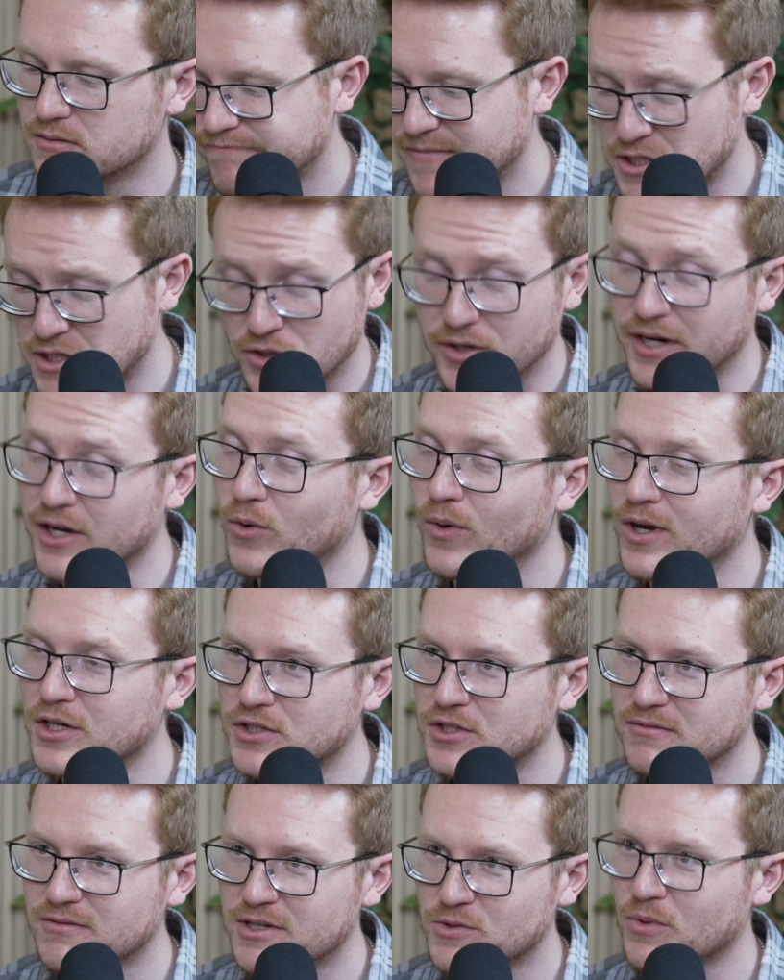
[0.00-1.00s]
It's a great
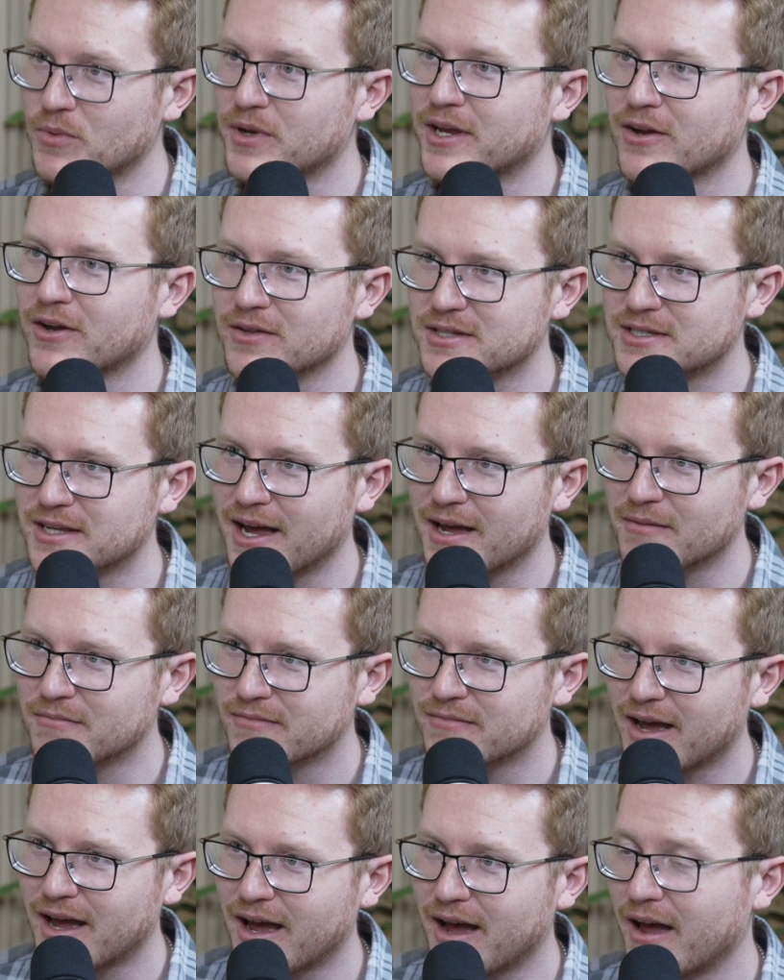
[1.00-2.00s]
question. It's one we get all the
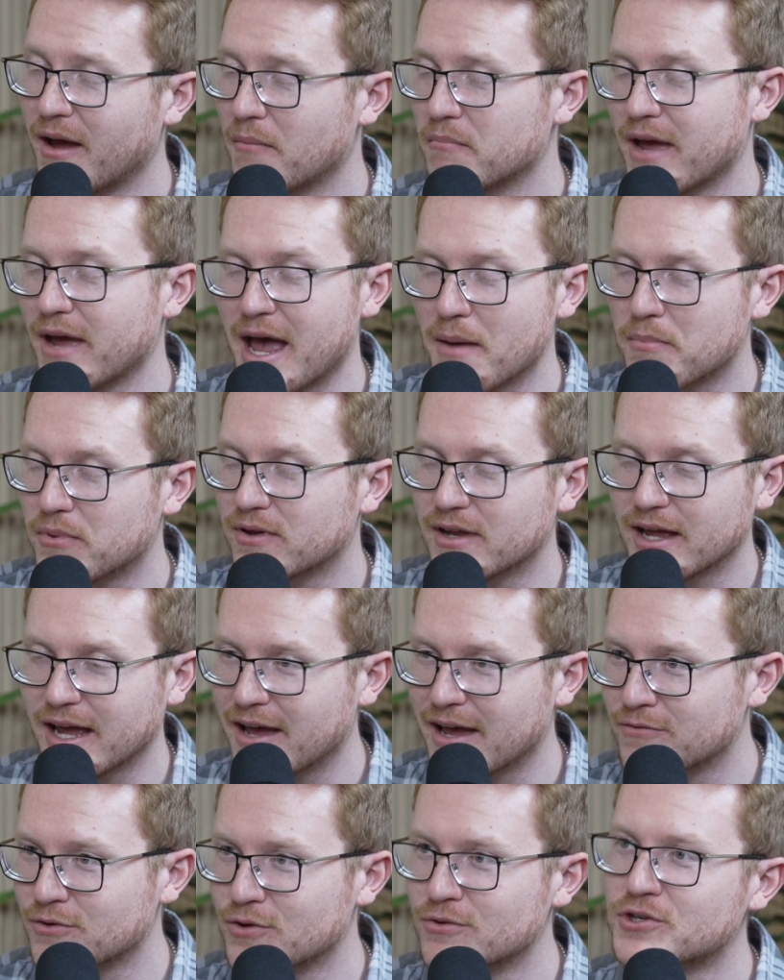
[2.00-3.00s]
time. I'm happy to
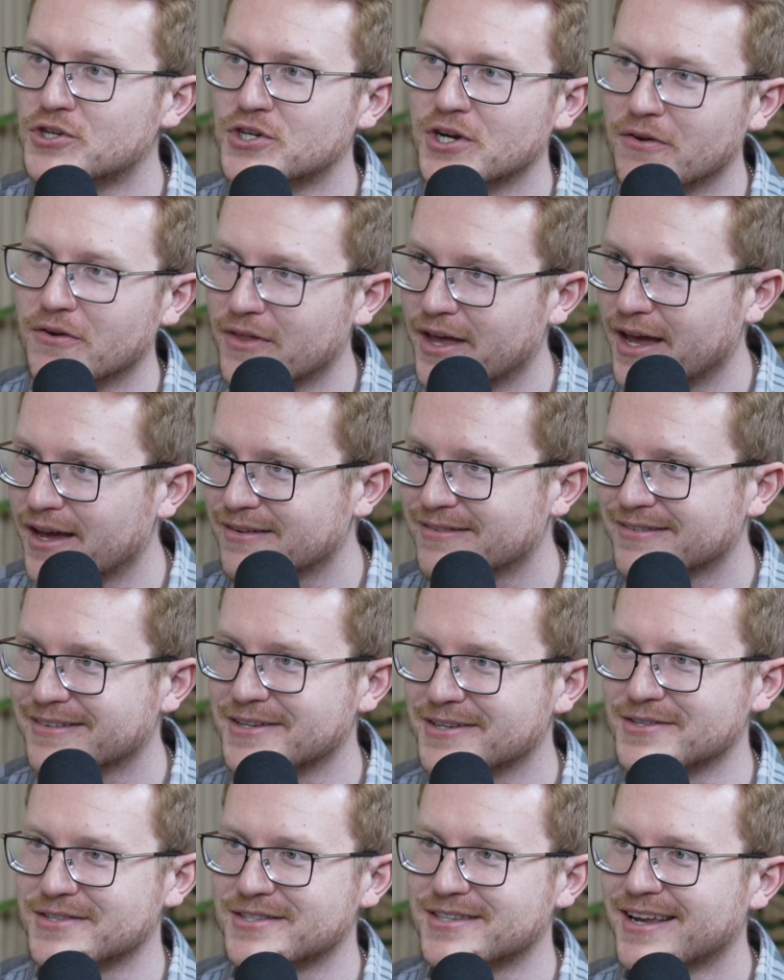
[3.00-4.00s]
have you share that
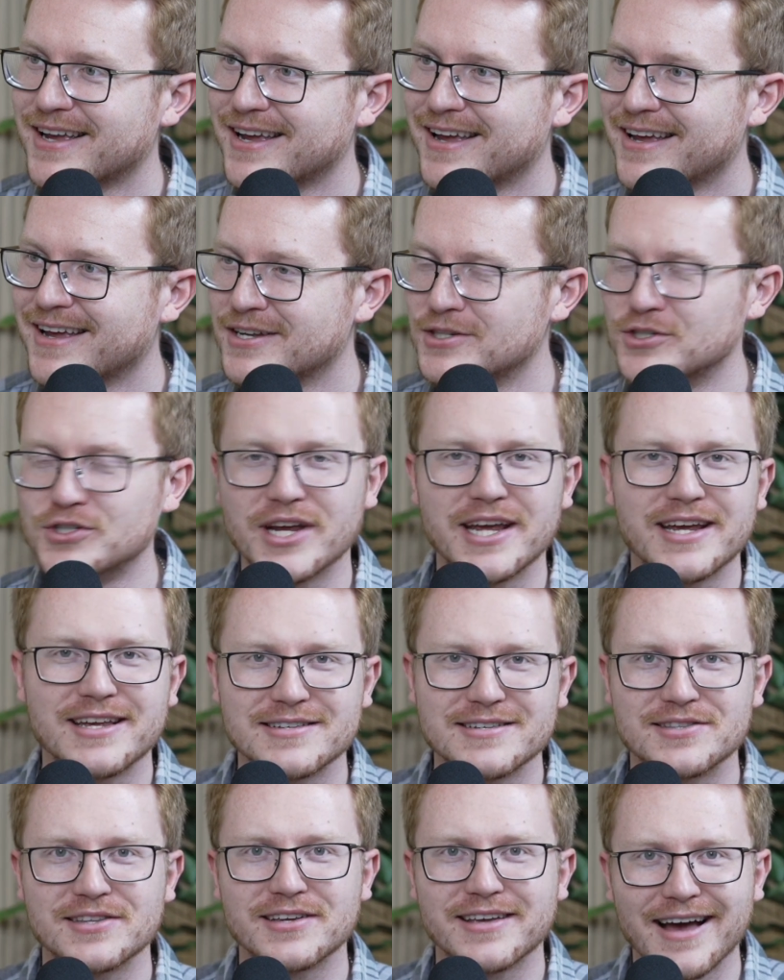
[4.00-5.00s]
because Jake
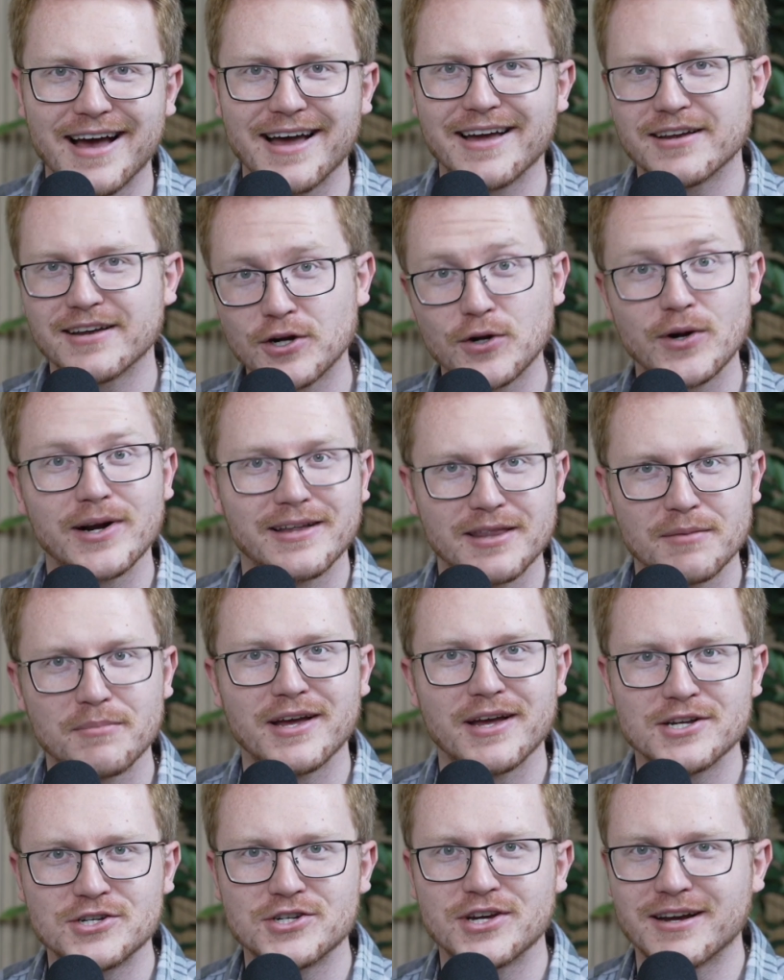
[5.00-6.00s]
is the guy creating the
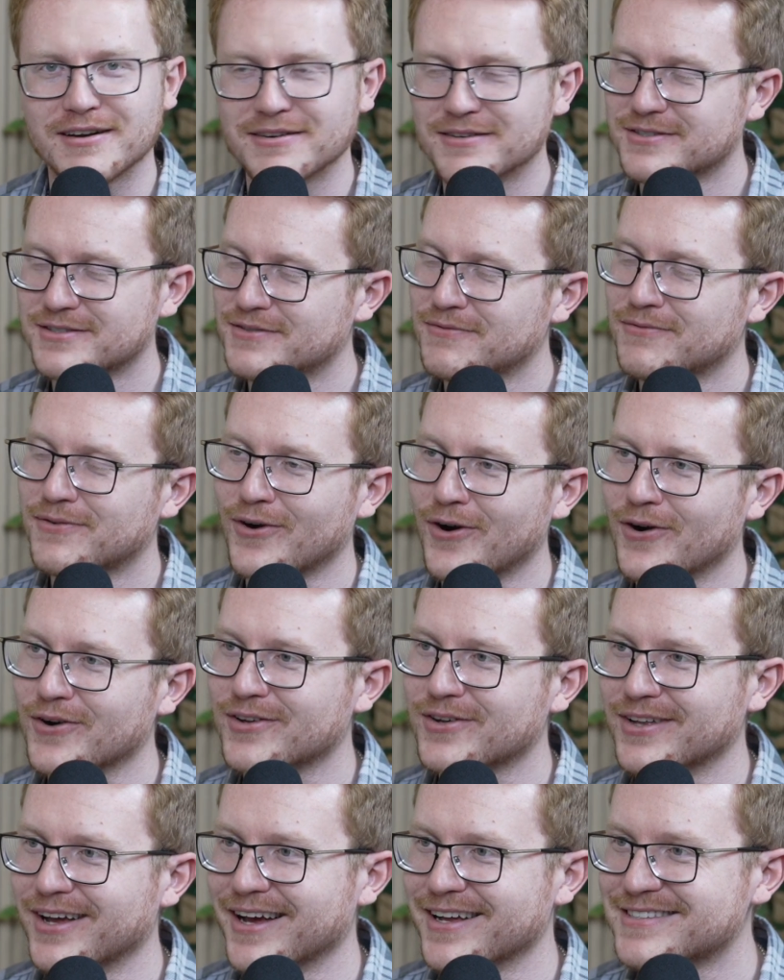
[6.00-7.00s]
paychecks for our
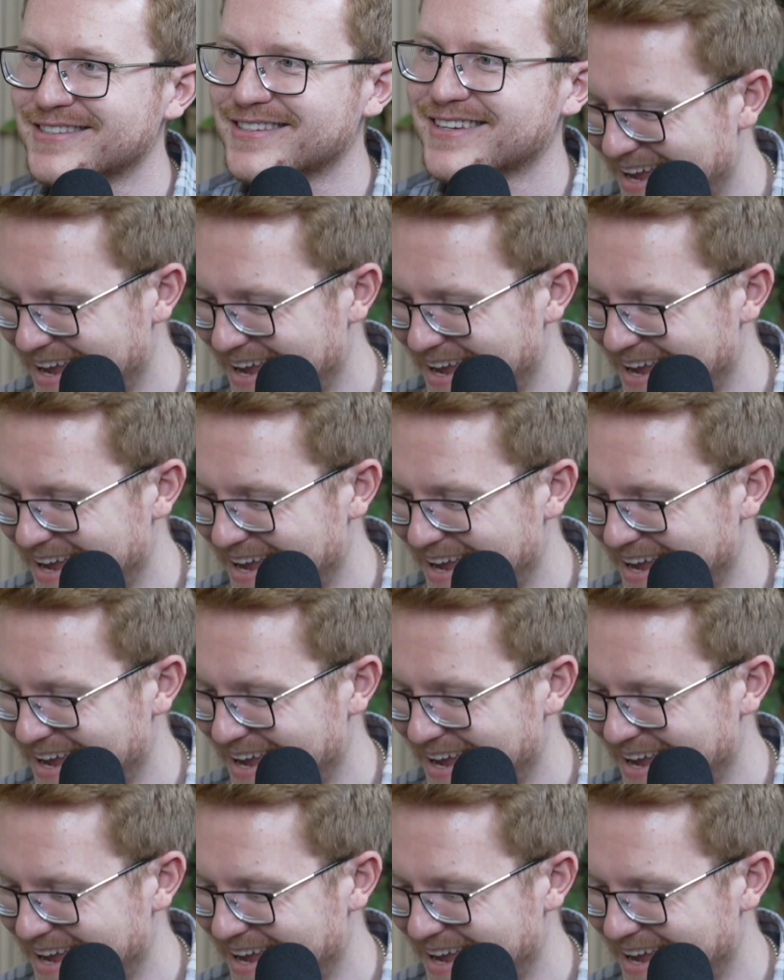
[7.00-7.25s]
clients.